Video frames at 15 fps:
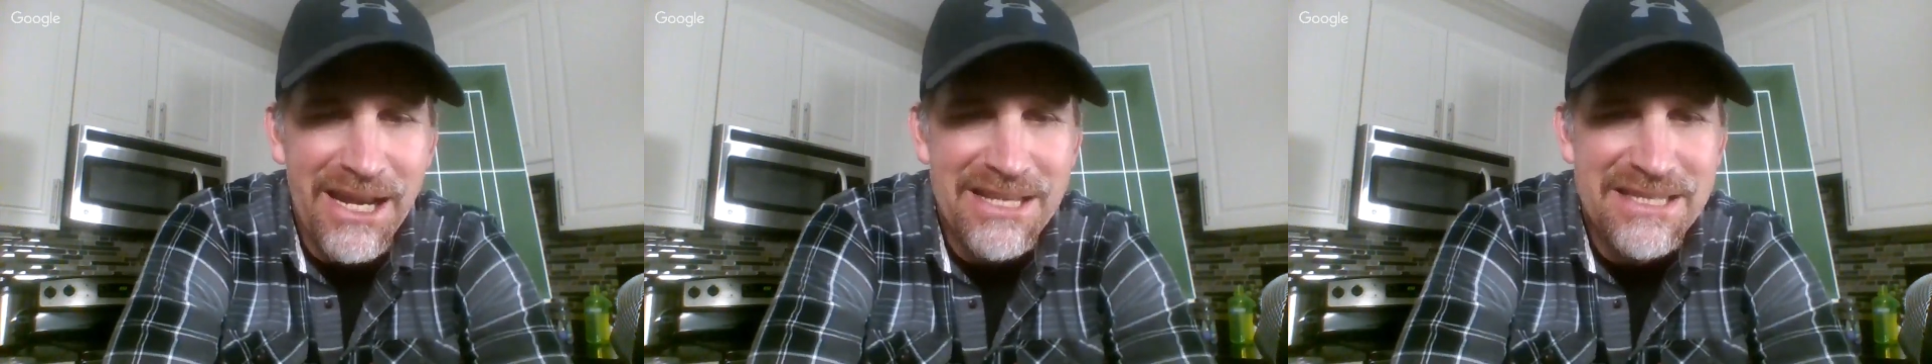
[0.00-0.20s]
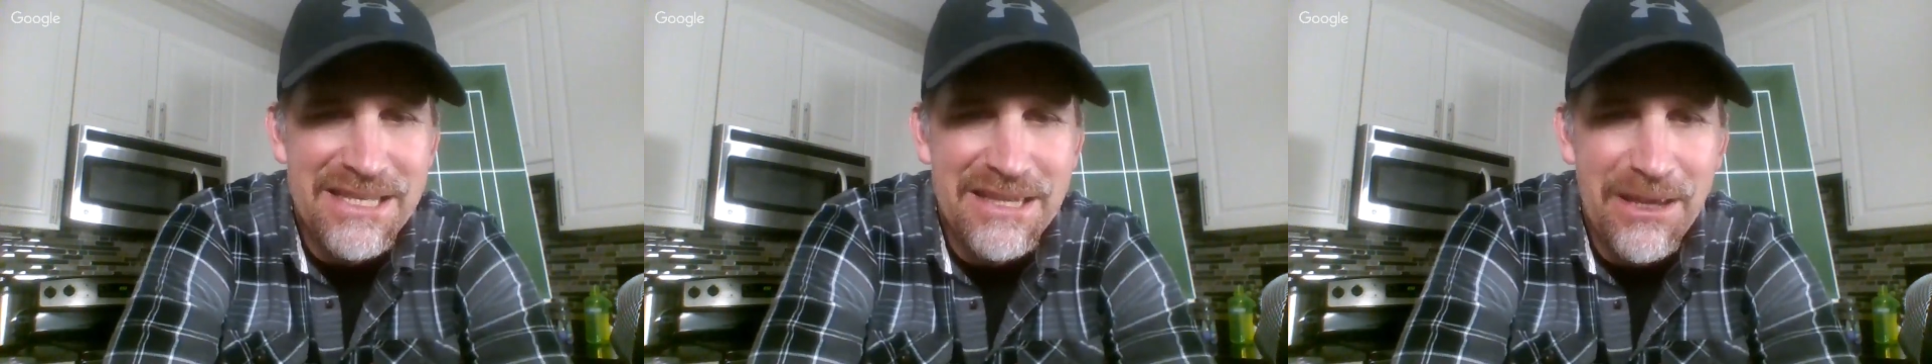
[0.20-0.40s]

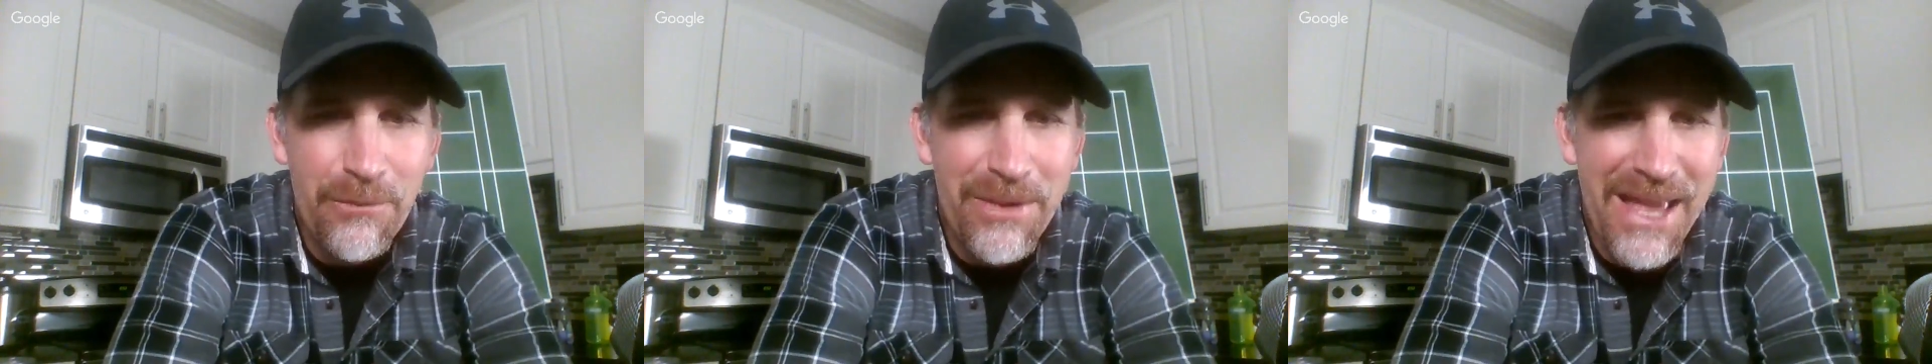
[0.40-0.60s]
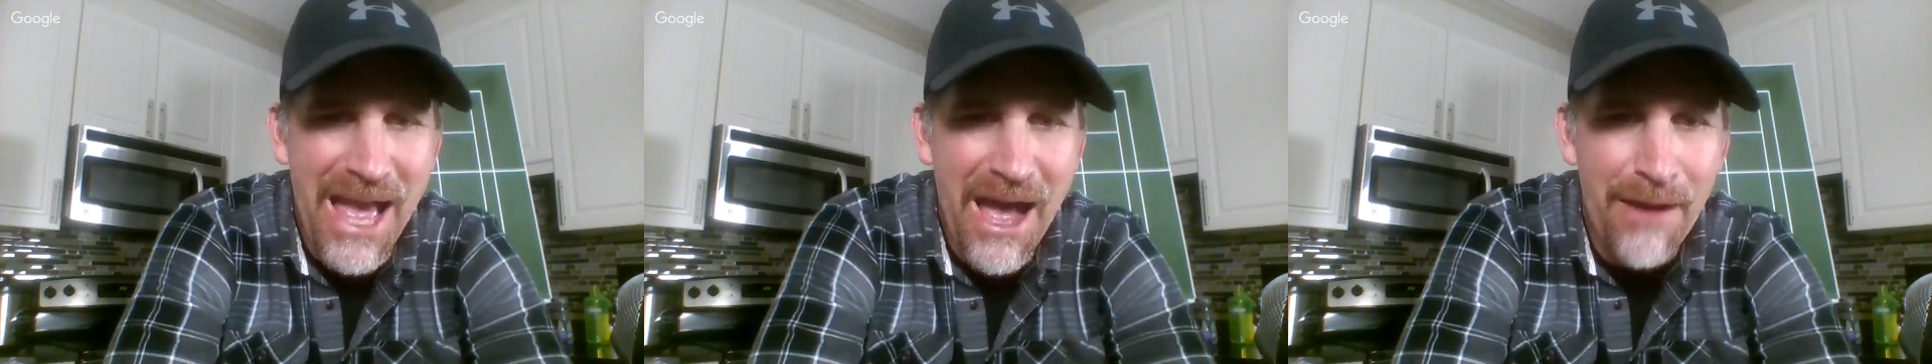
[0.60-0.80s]
I see that
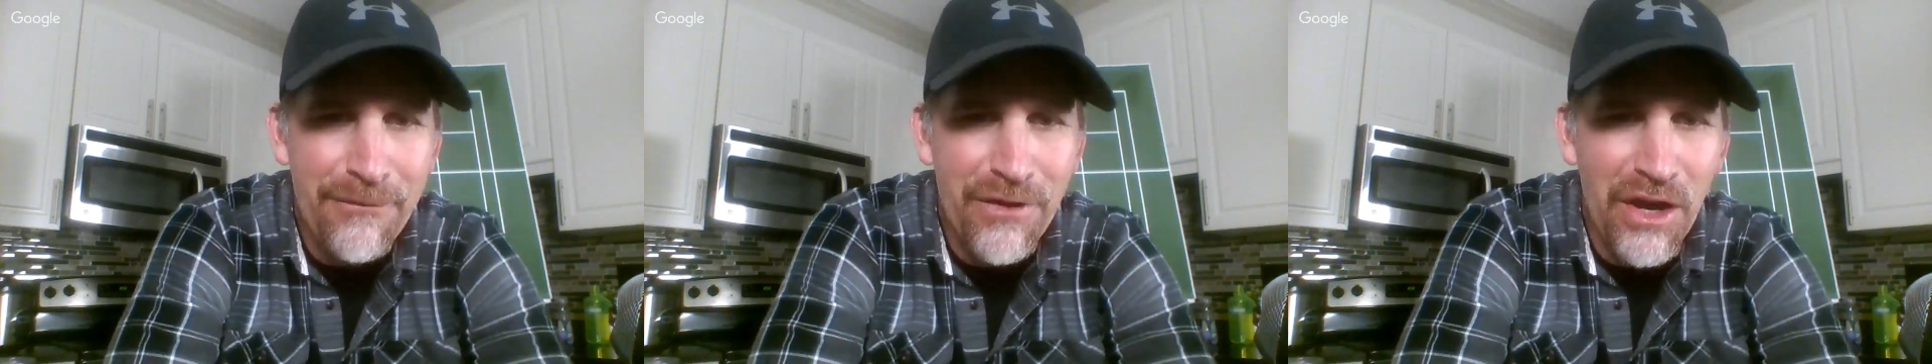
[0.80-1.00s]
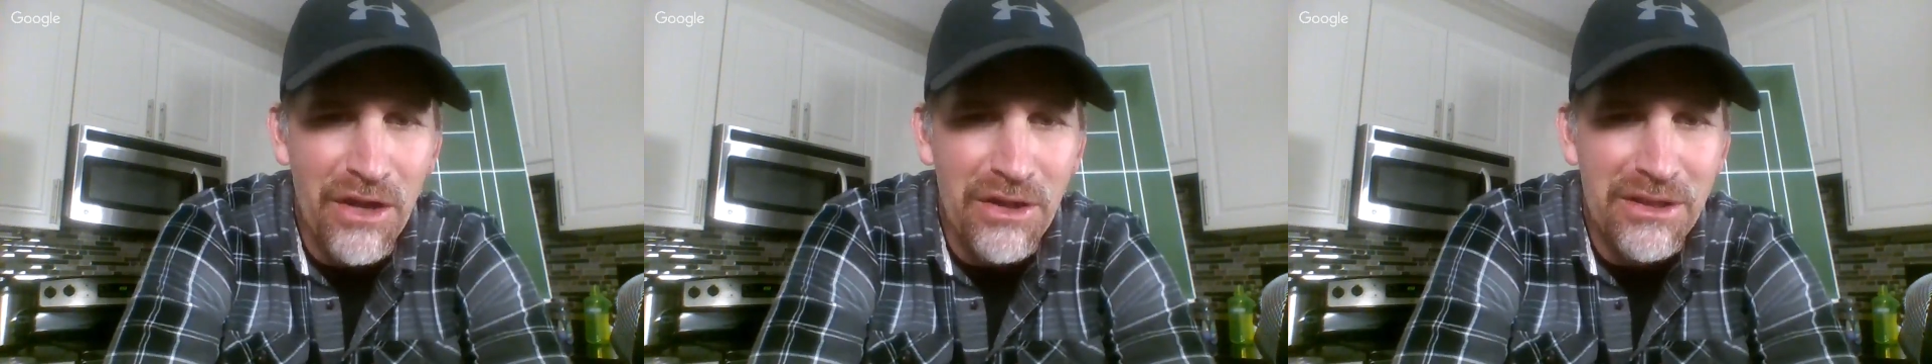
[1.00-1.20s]
we
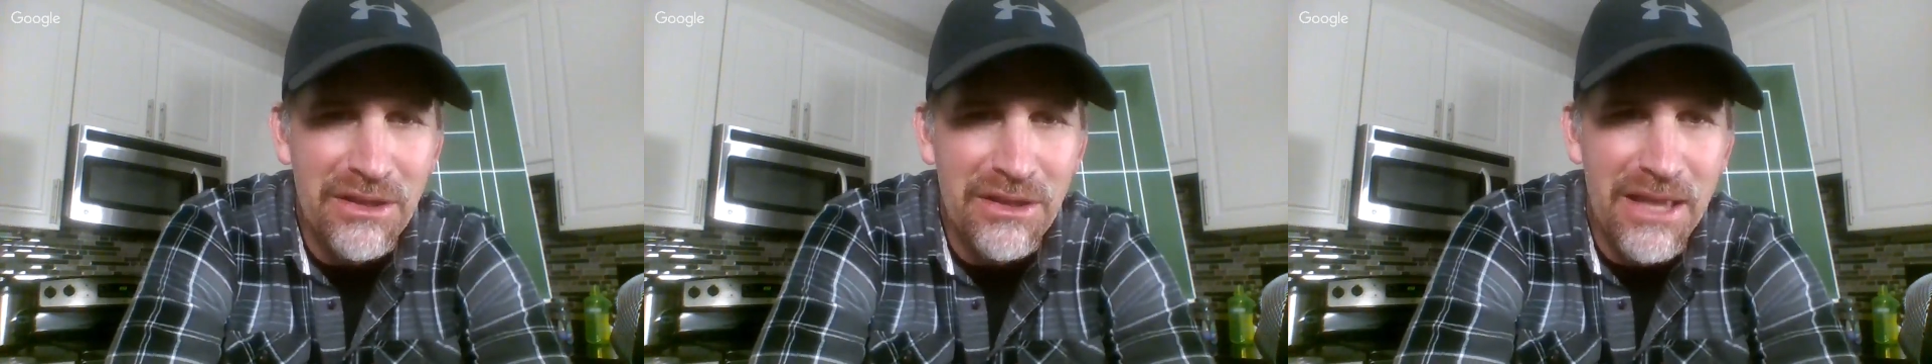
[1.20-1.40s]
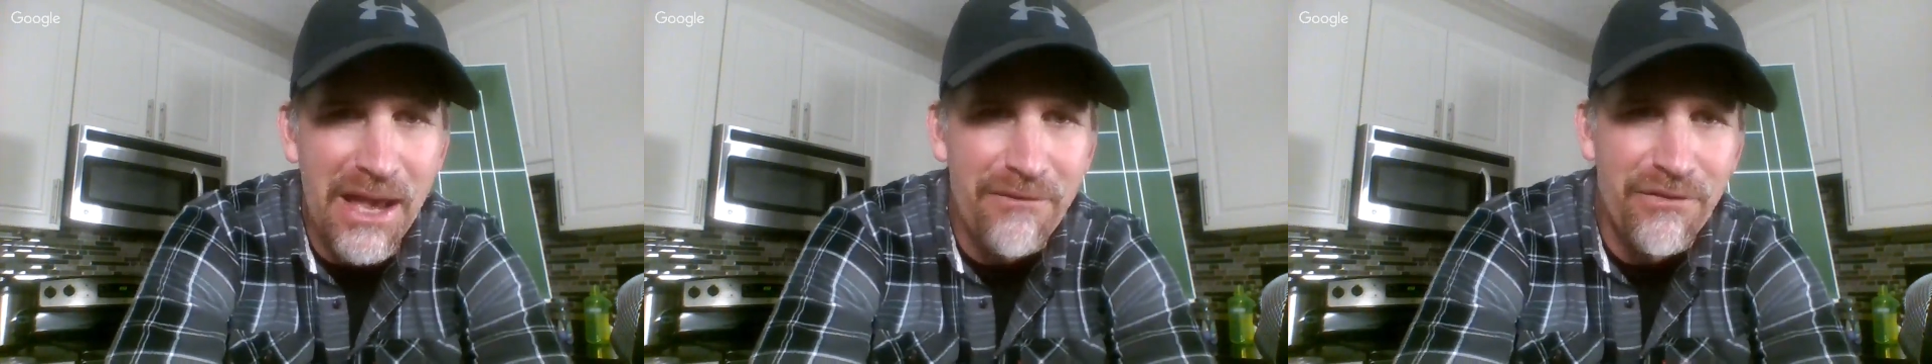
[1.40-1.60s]
have
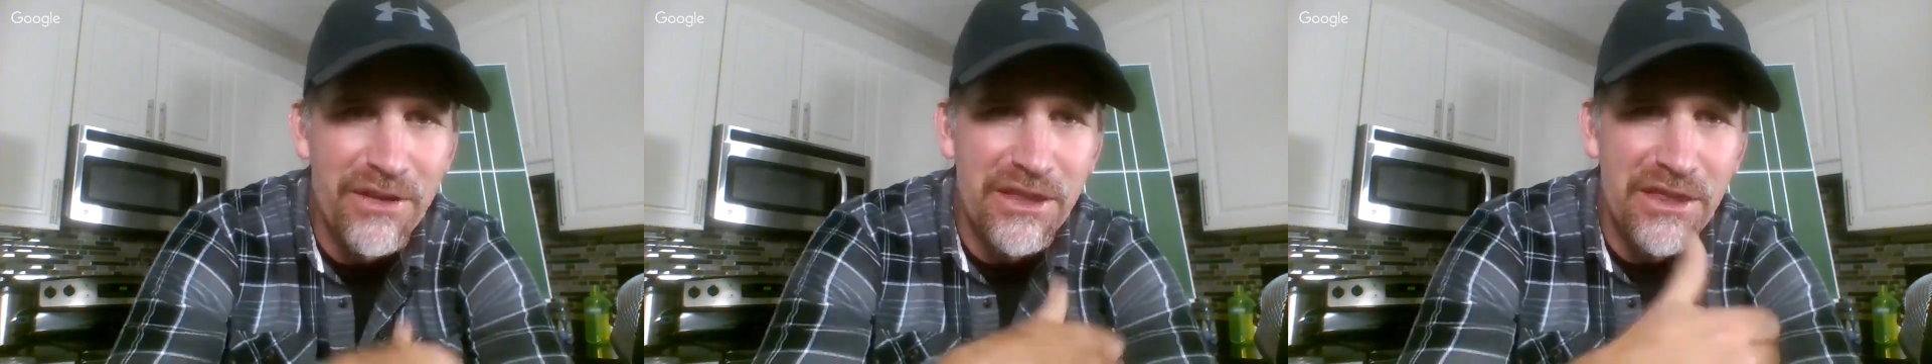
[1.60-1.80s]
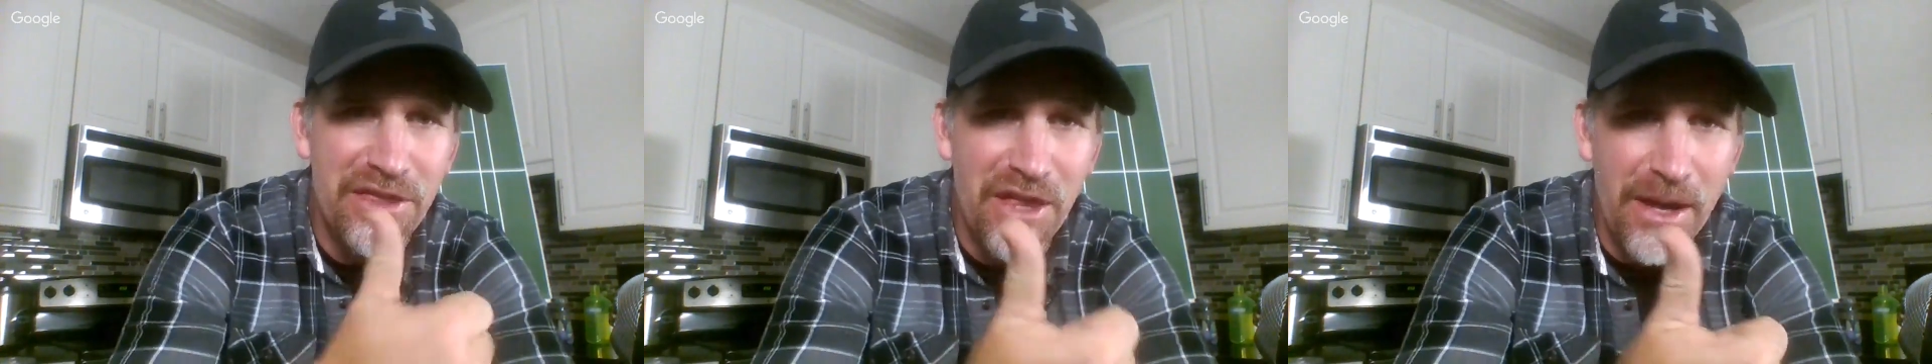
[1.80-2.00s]

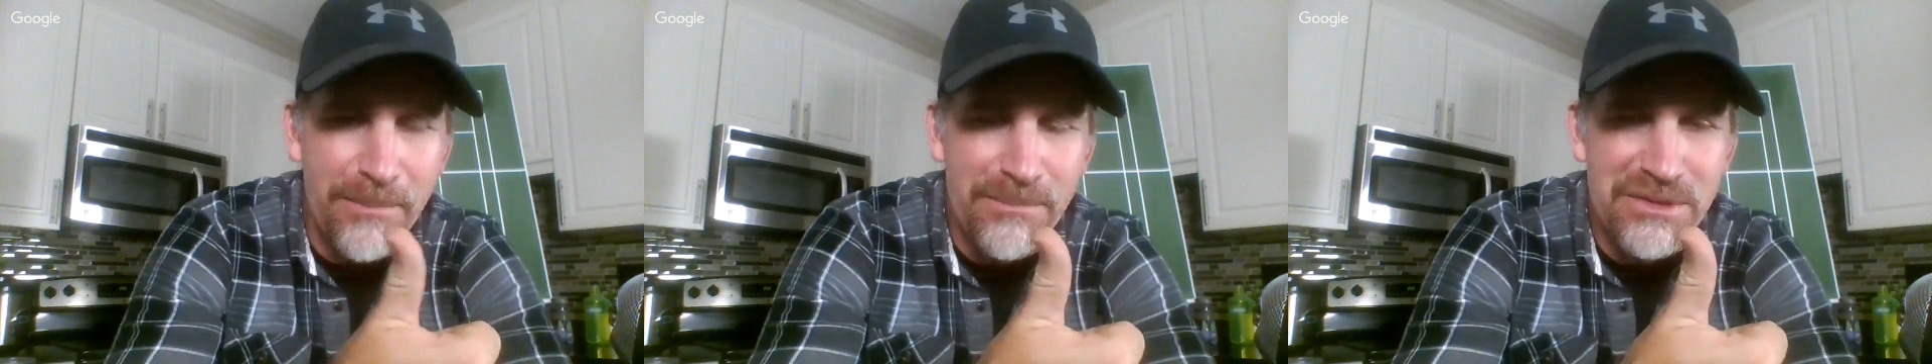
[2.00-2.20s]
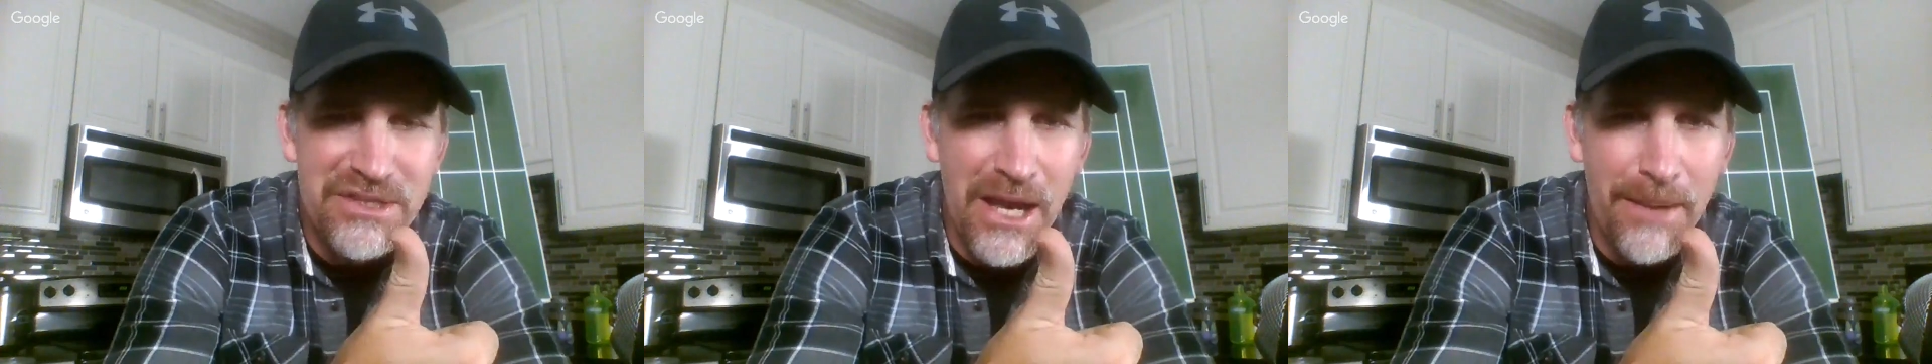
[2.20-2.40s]
eleven
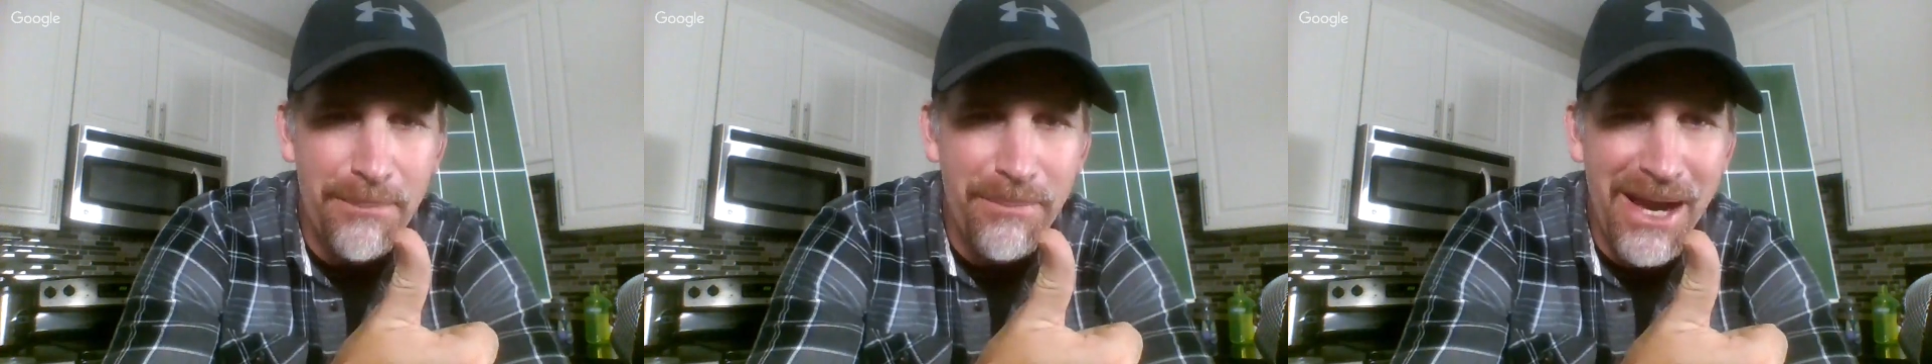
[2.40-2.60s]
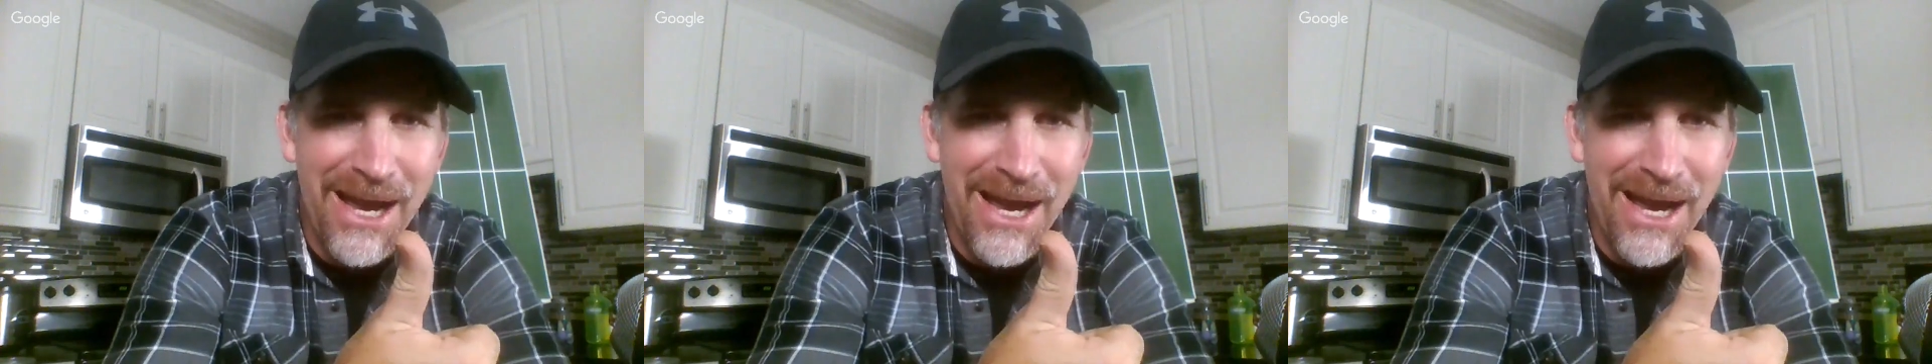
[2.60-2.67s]
thumbs up.